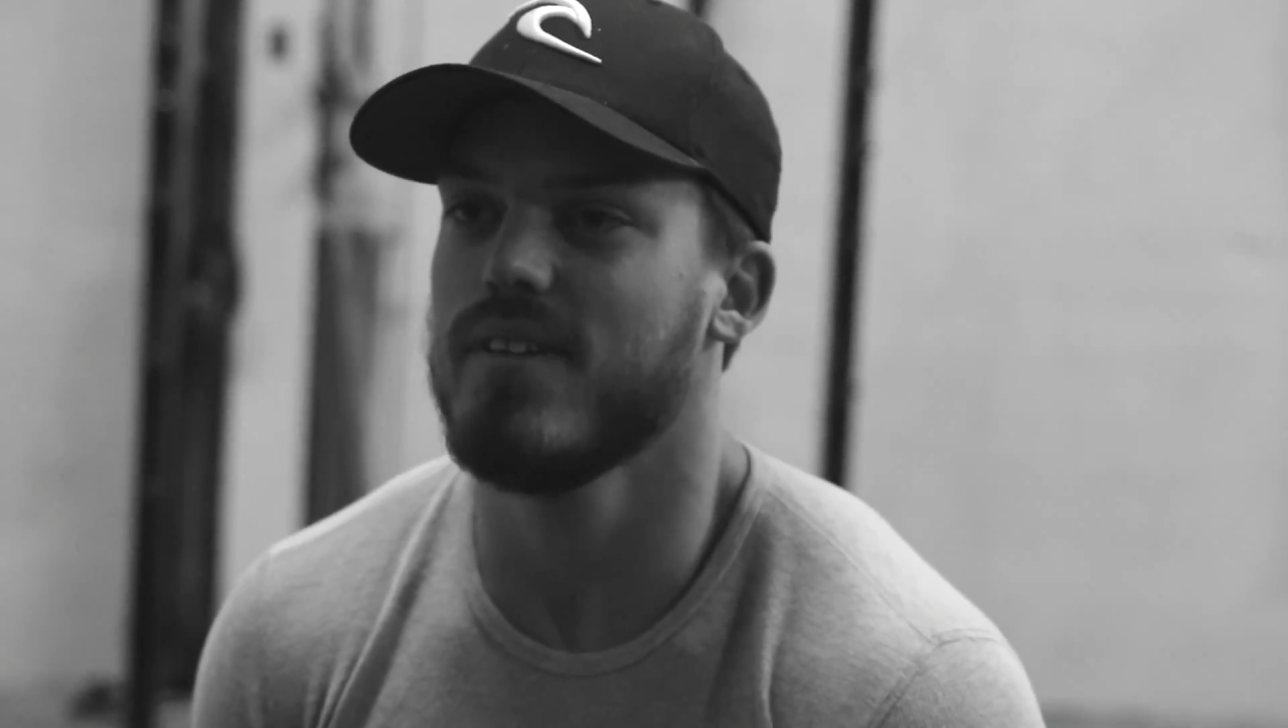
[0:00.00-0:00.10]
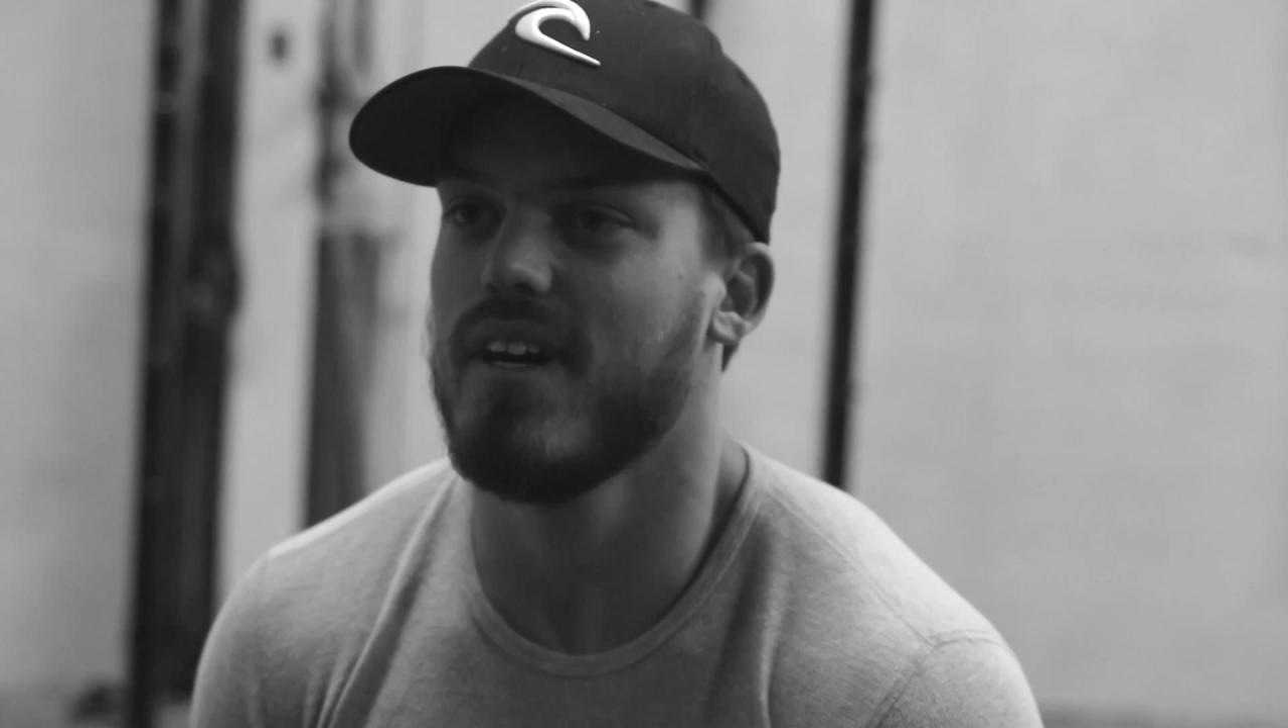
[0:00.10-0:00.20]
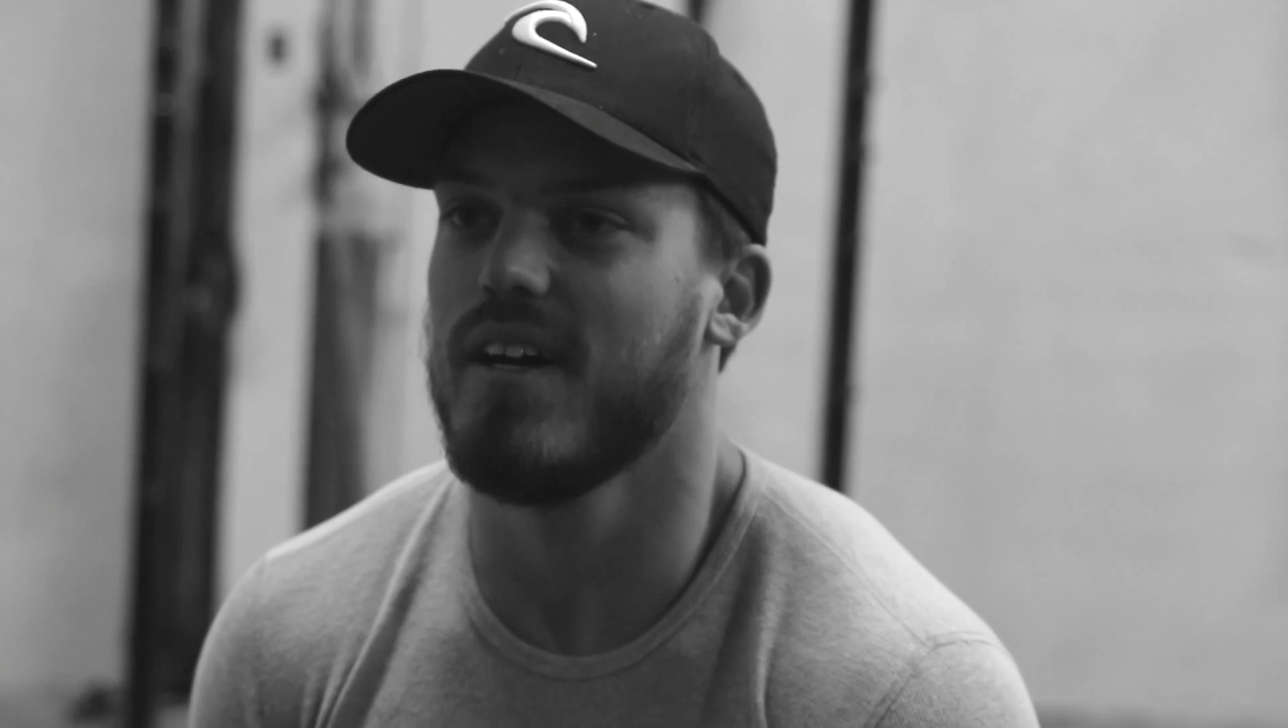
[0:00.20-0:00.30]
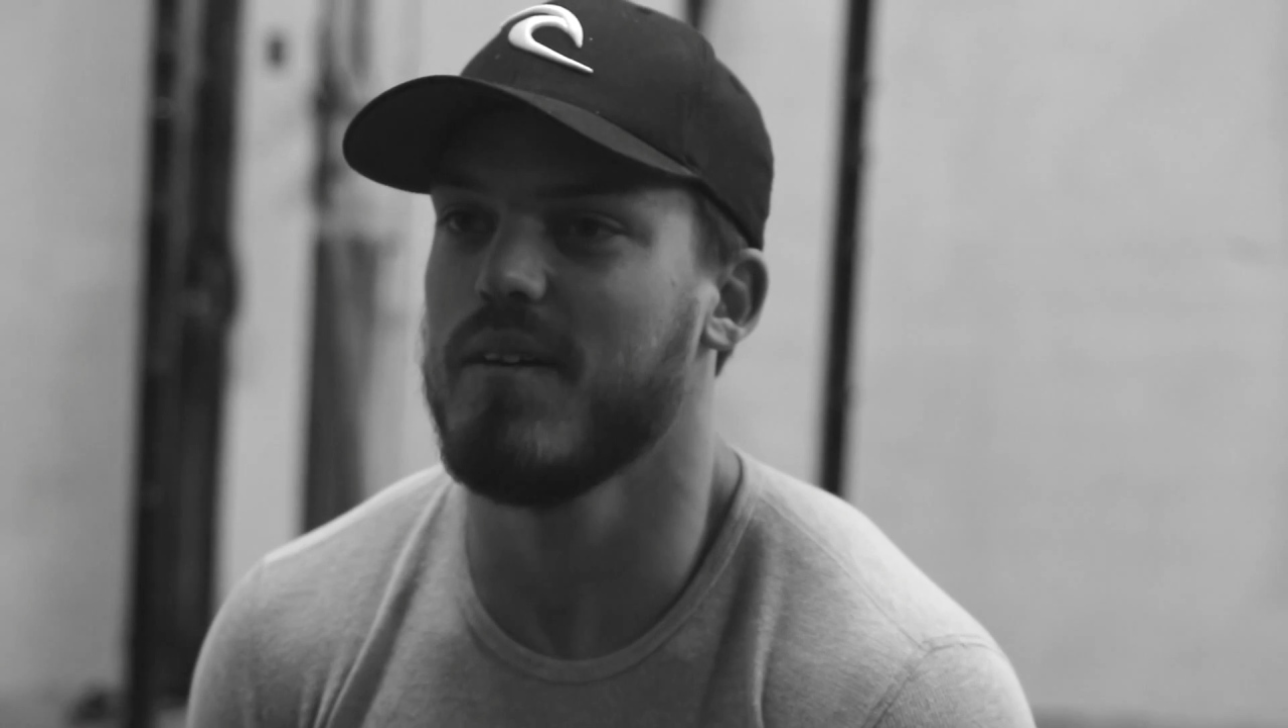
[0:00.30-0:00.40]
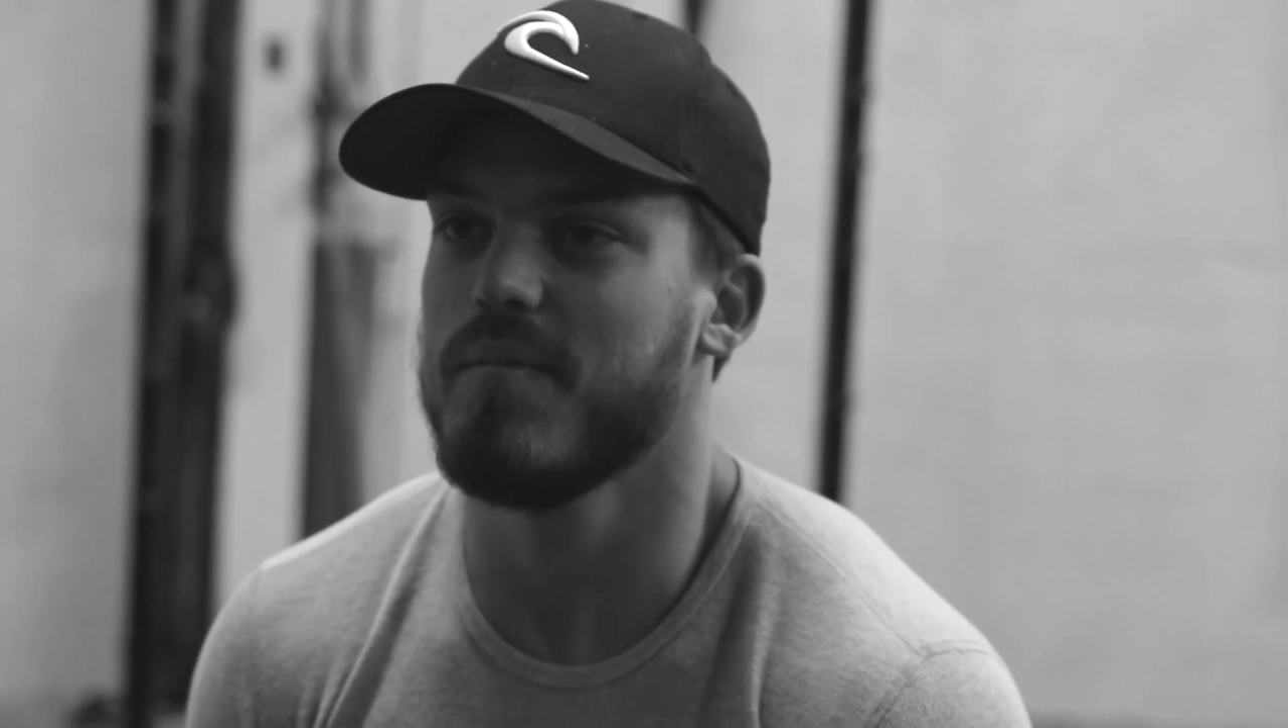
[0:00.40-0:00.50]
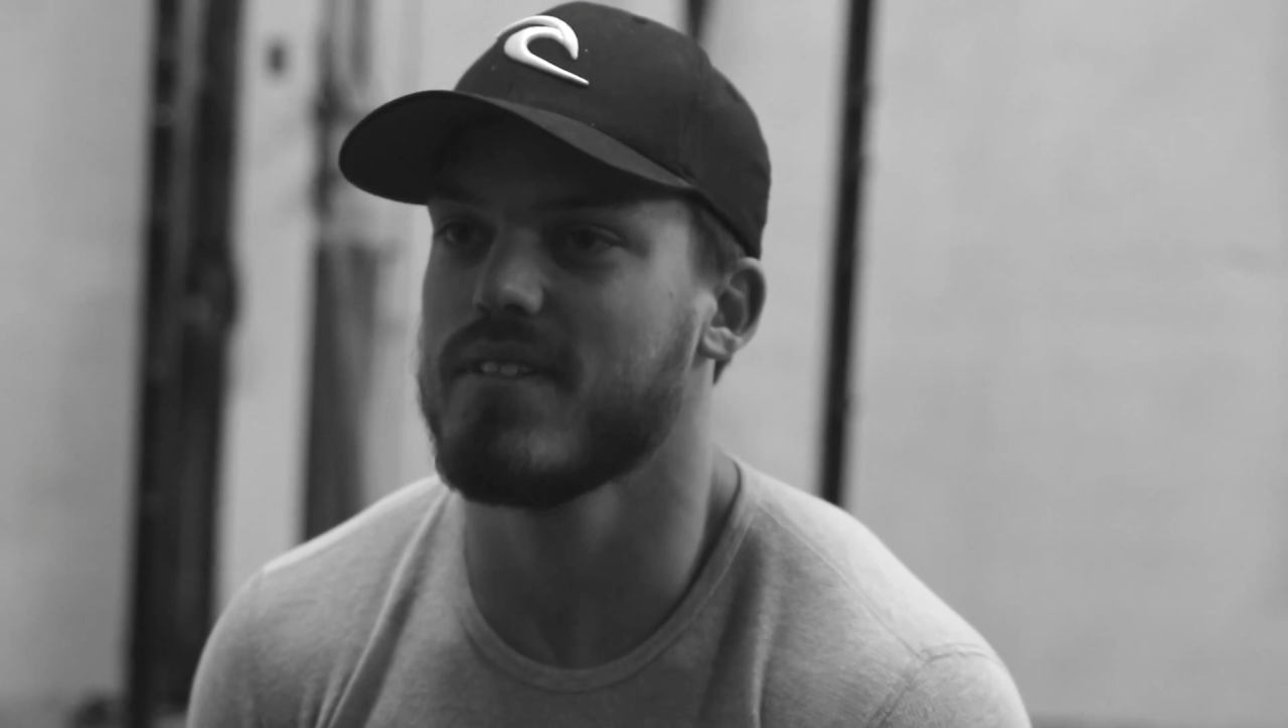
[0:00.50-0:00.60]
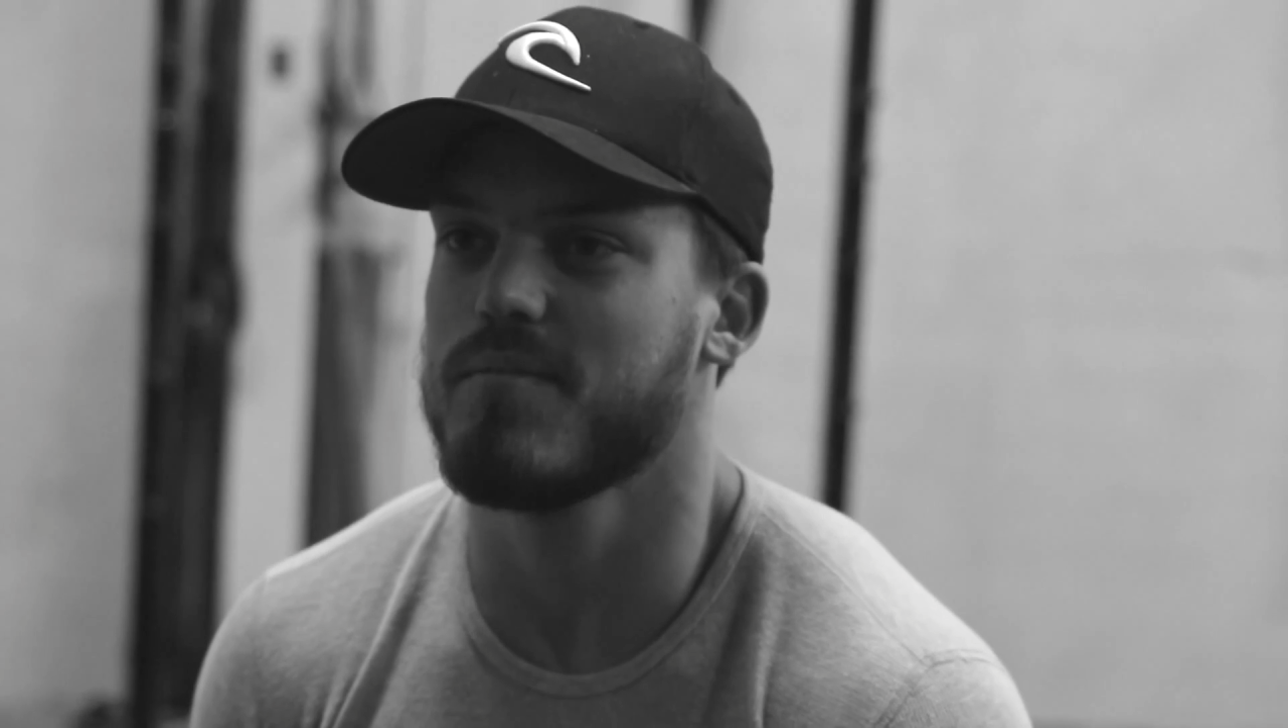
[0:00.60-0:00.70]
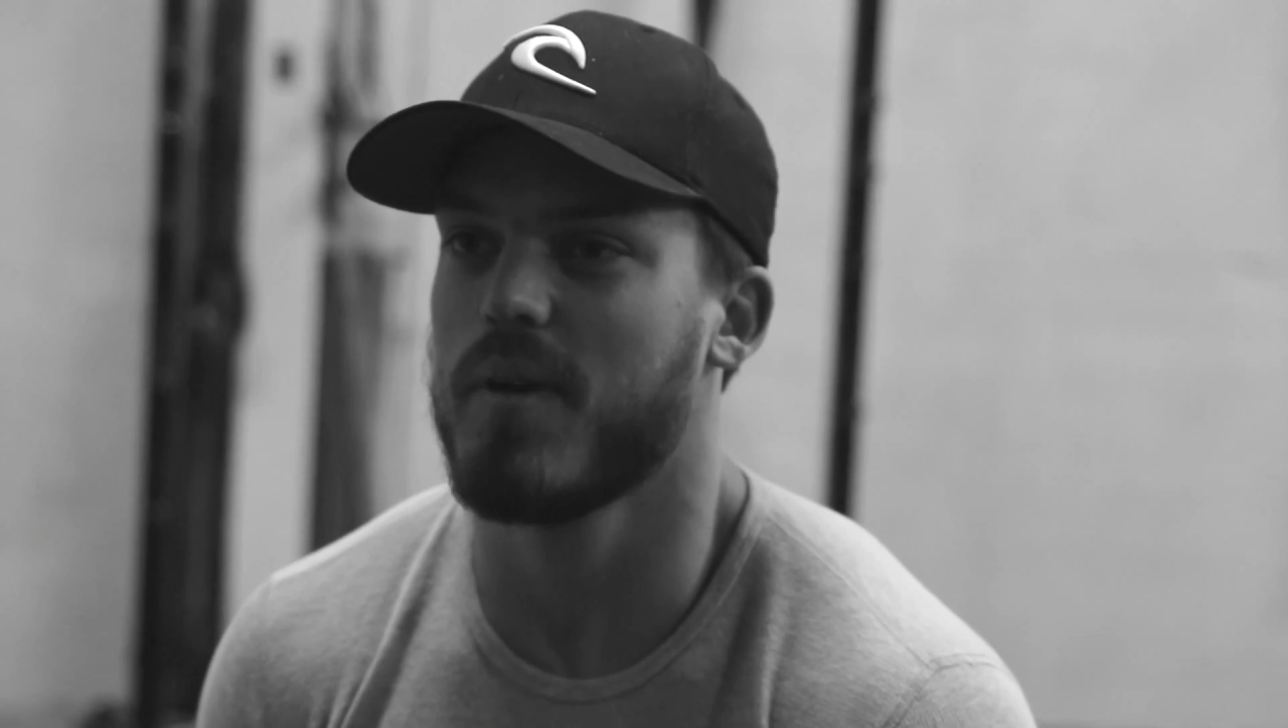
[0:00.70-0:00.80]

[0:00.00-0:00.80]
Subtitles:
that's